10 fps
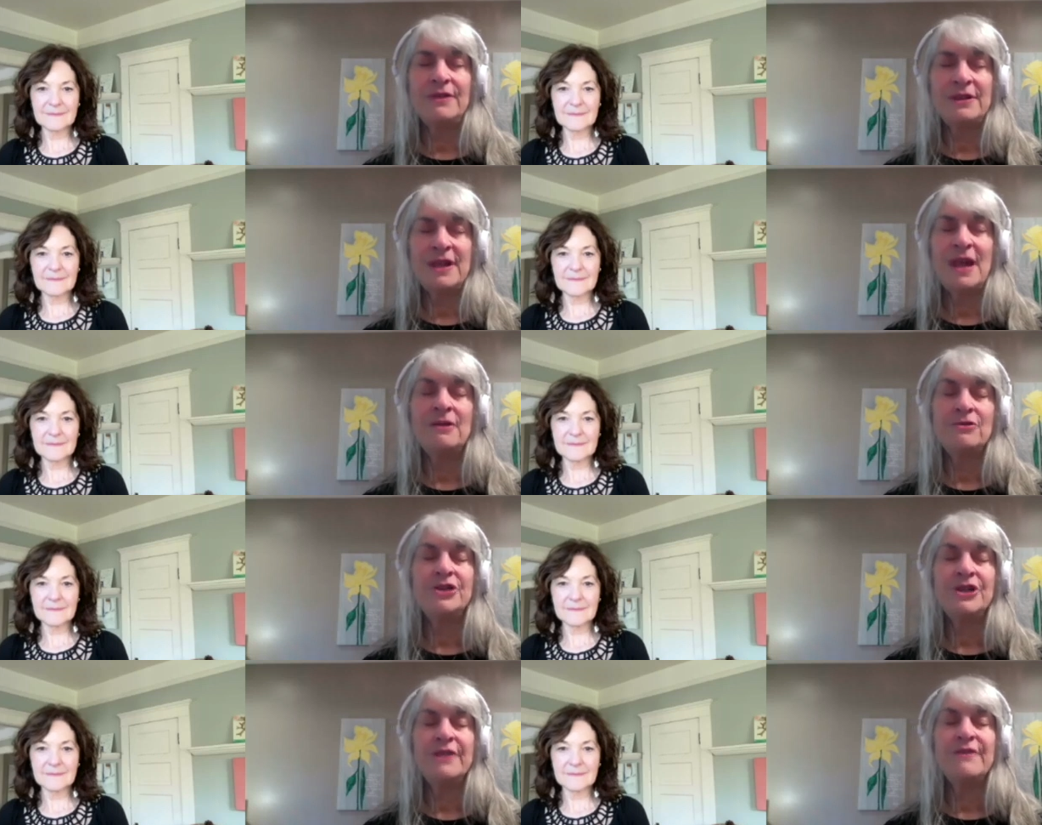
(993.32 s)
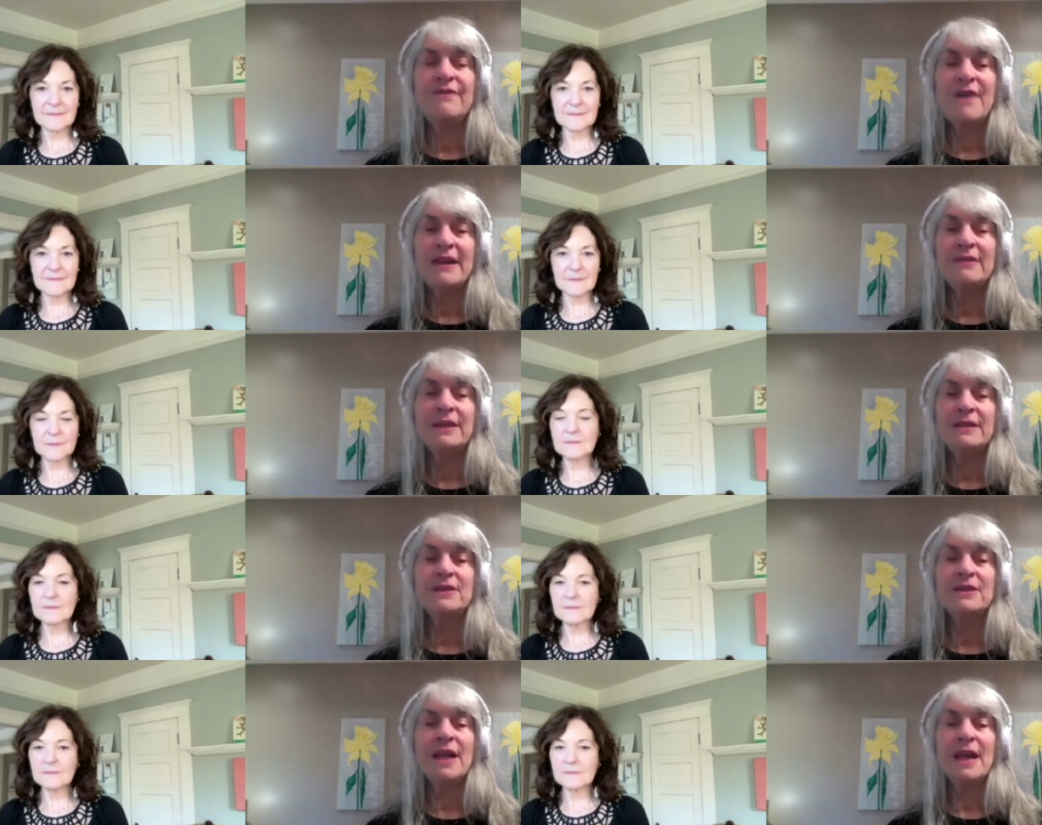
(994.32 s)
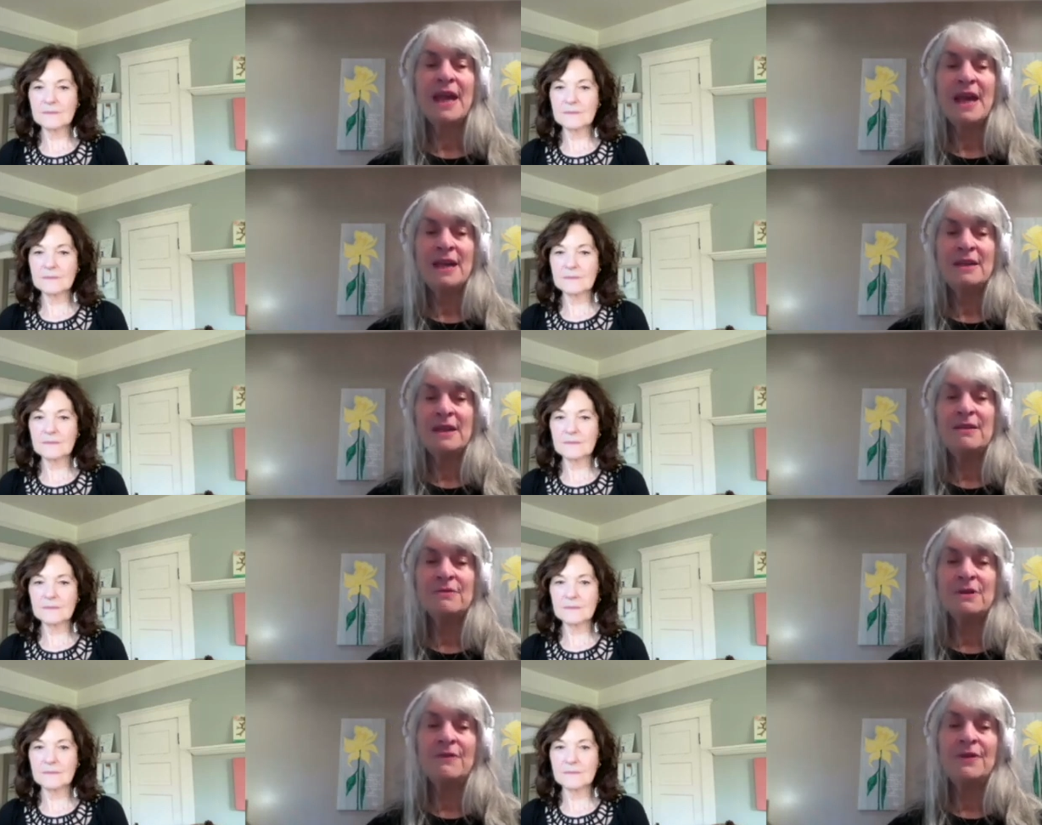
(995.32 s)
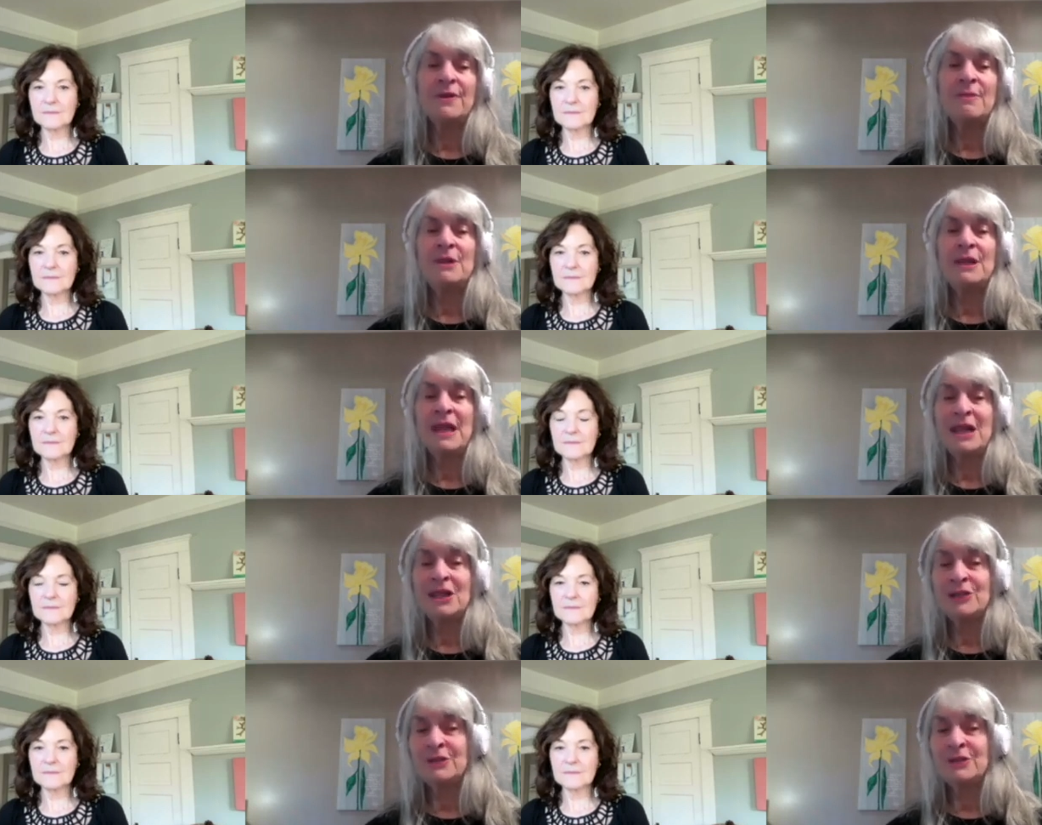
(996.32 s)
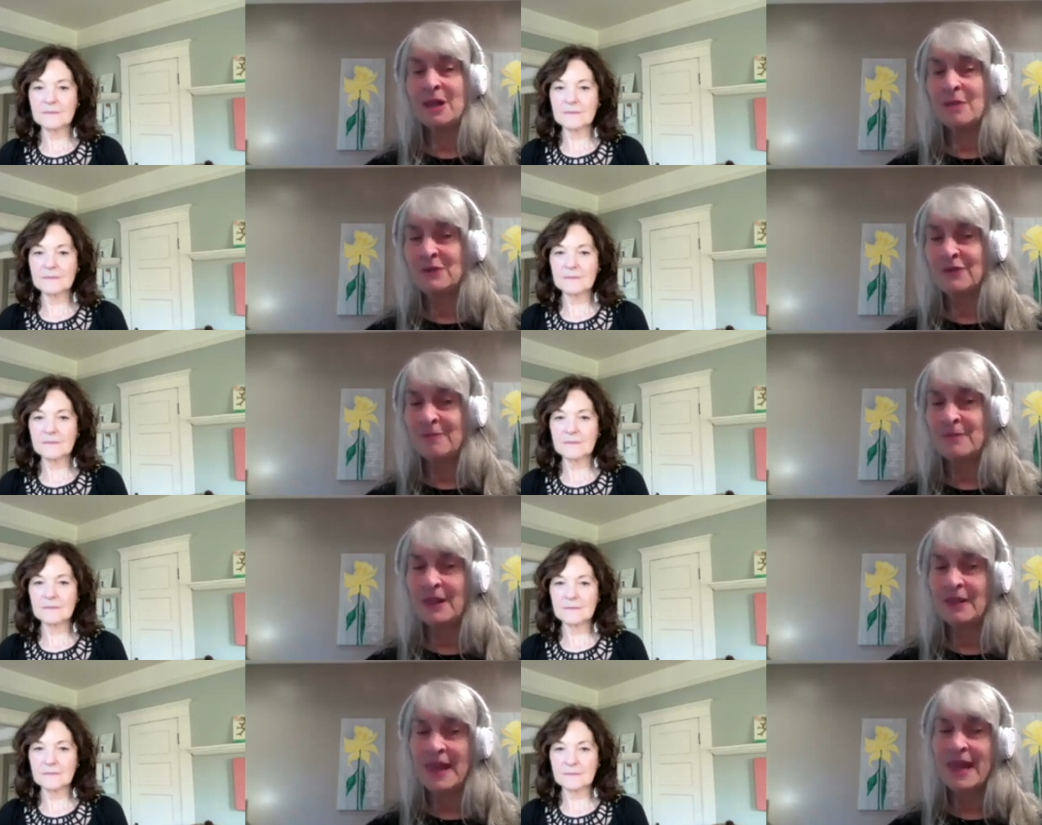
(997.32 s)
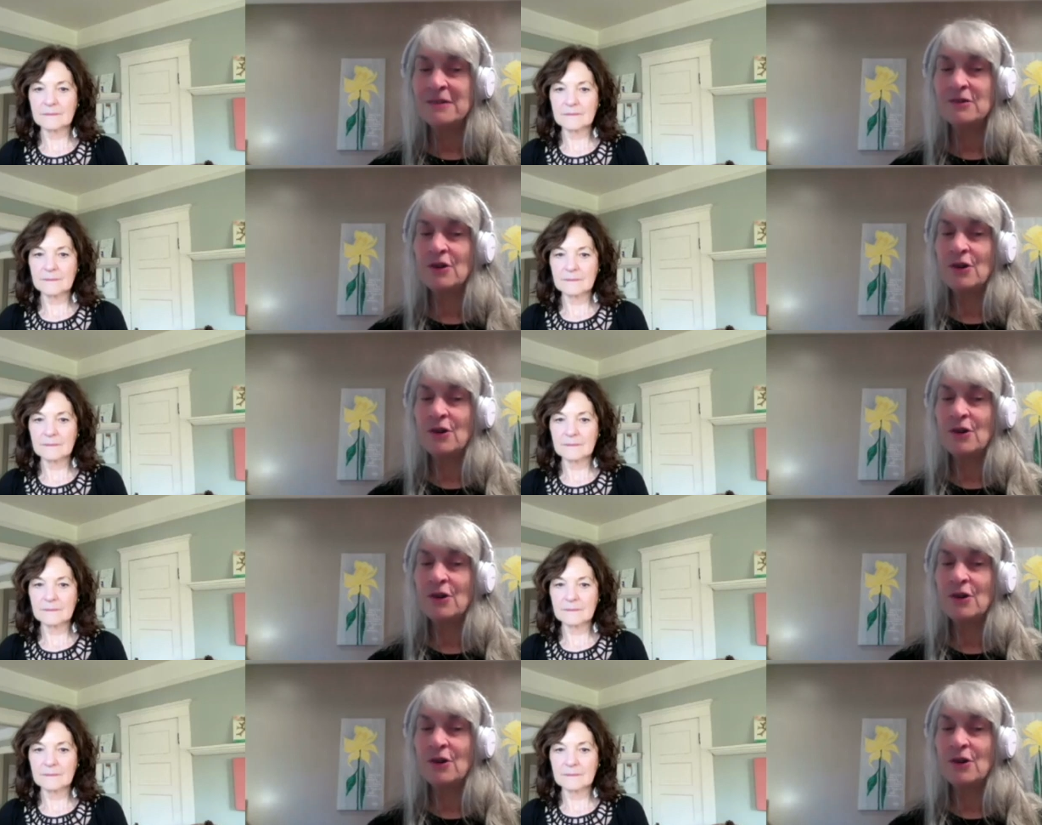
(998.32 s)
Speaker 1: this energy of violence. And I don't know if the communication is coming from the land